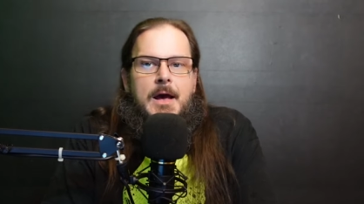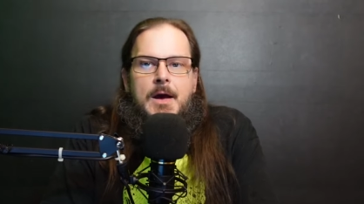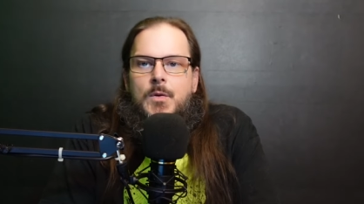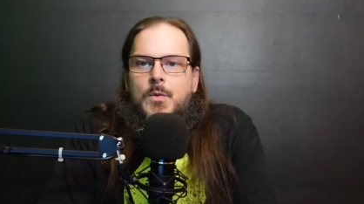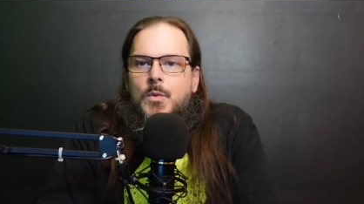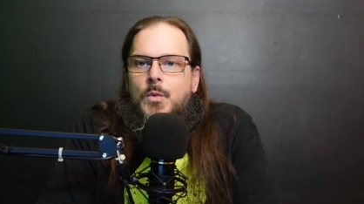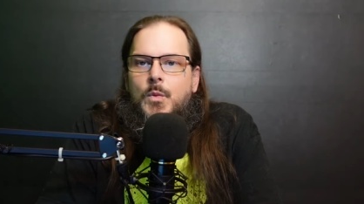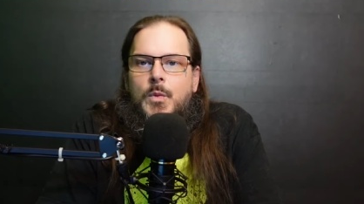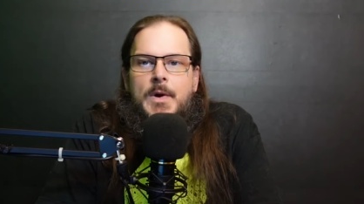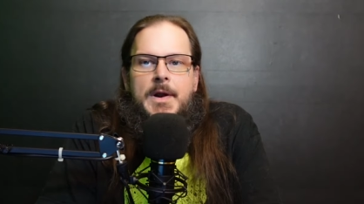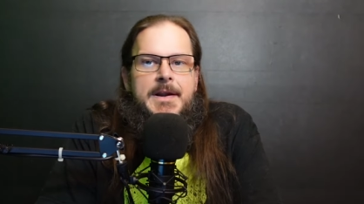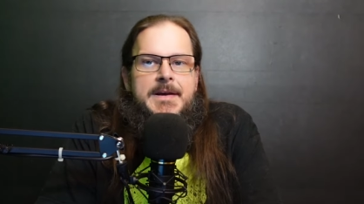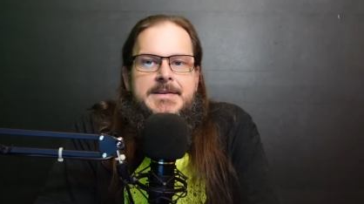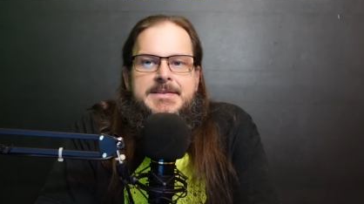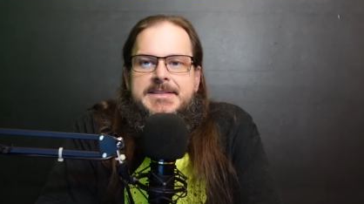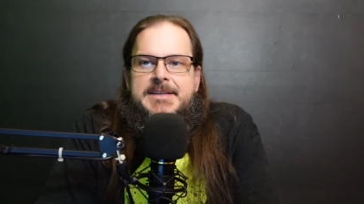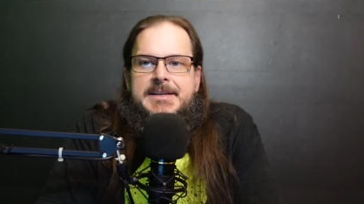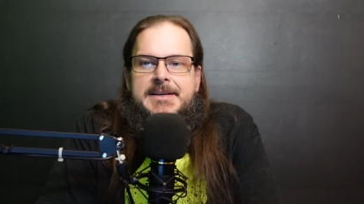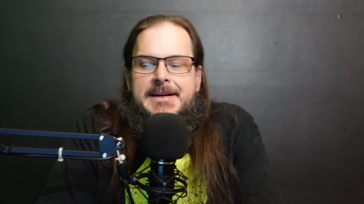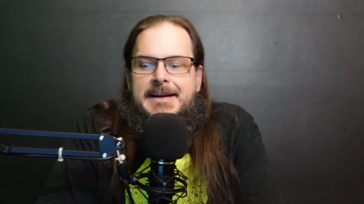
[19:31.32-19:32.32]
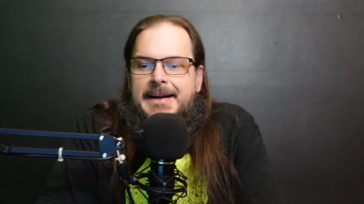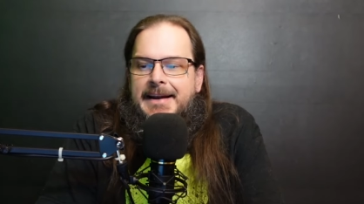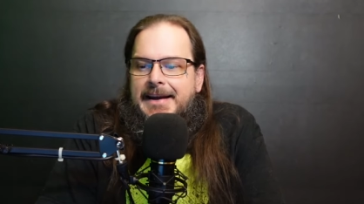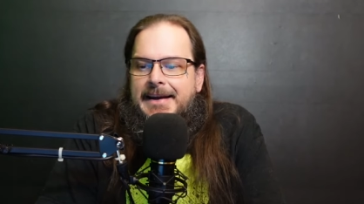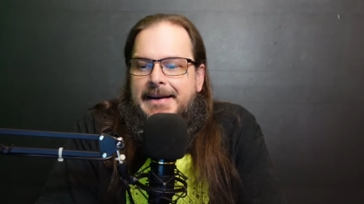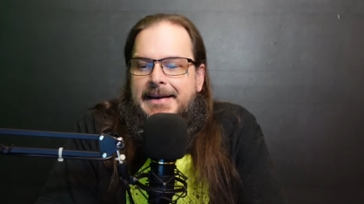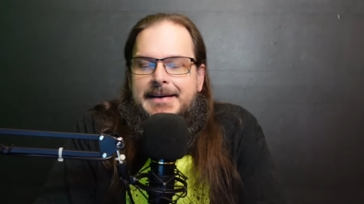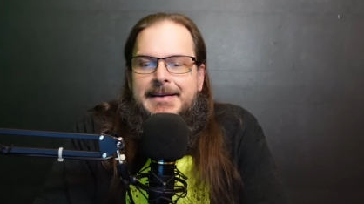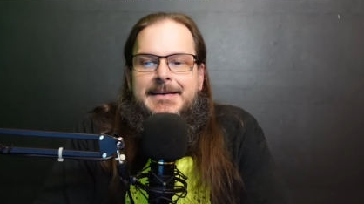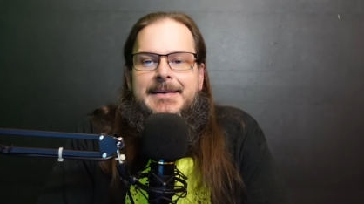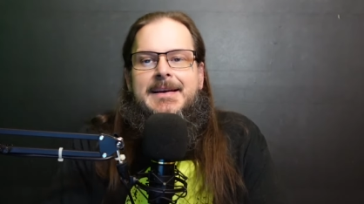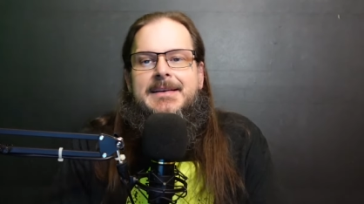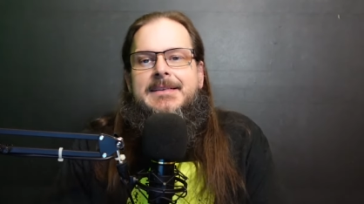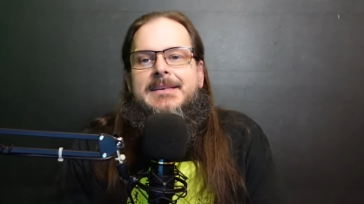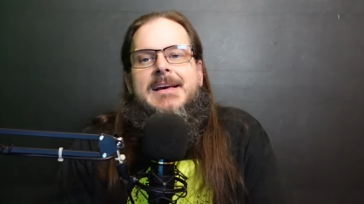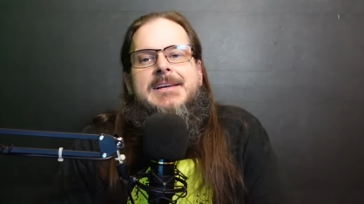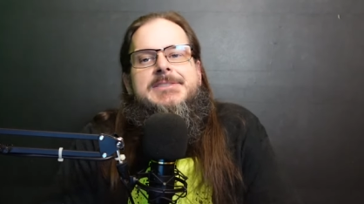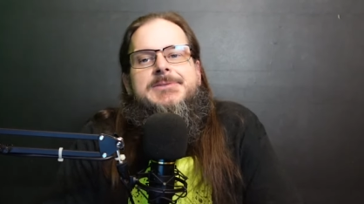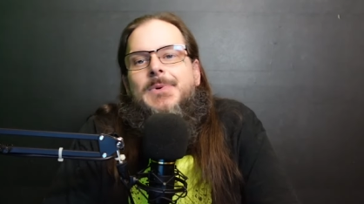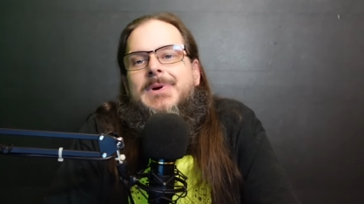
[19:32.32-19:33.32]
When is it going to end?
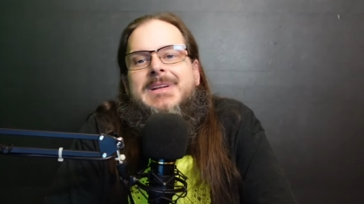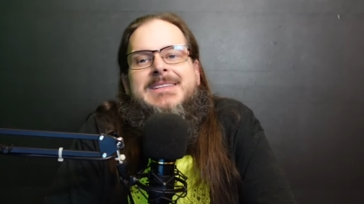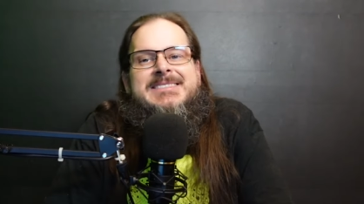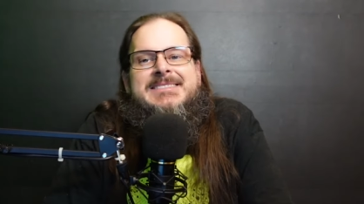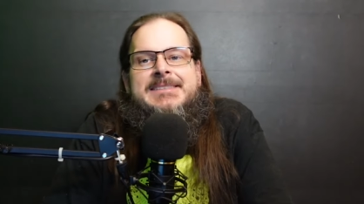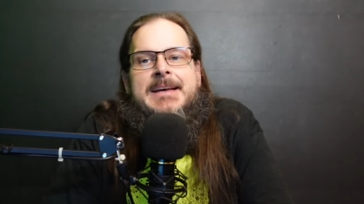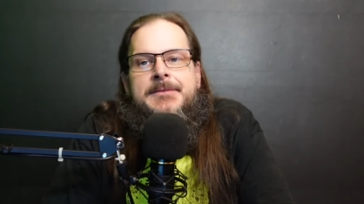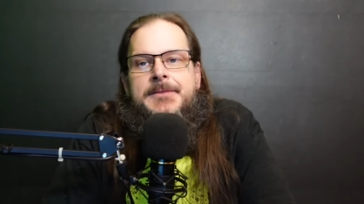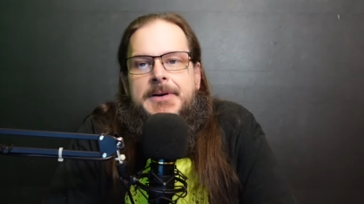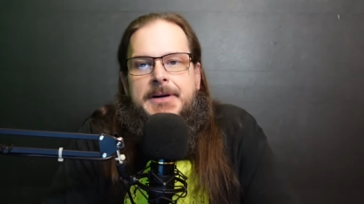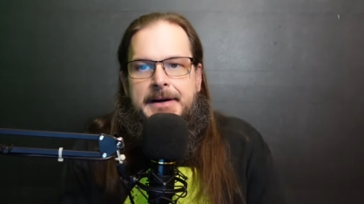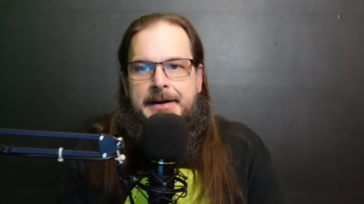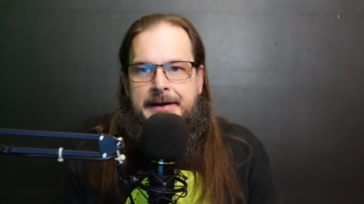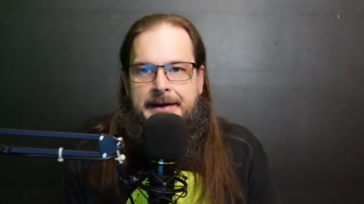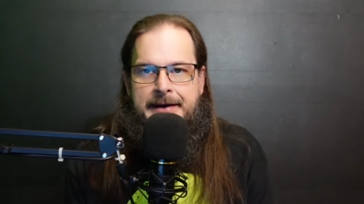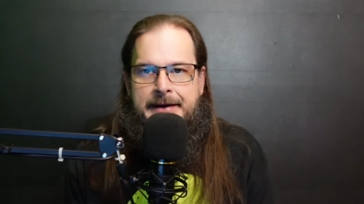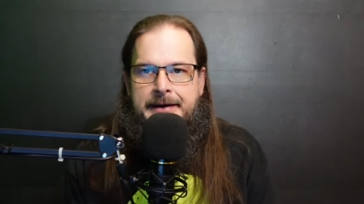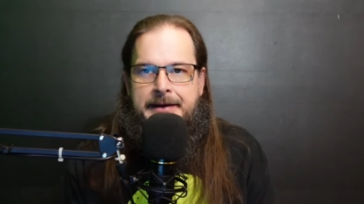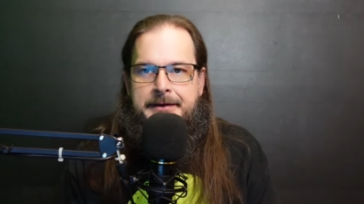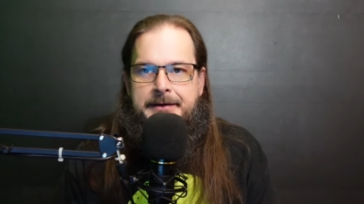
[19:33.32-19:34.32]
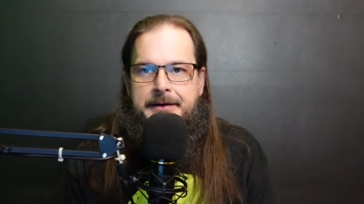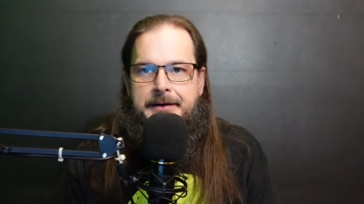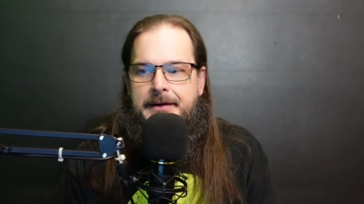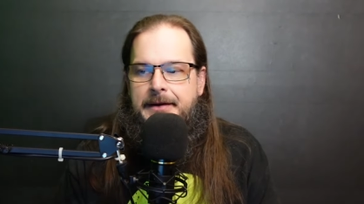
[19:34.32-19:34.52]
Guess what? It's never going to end.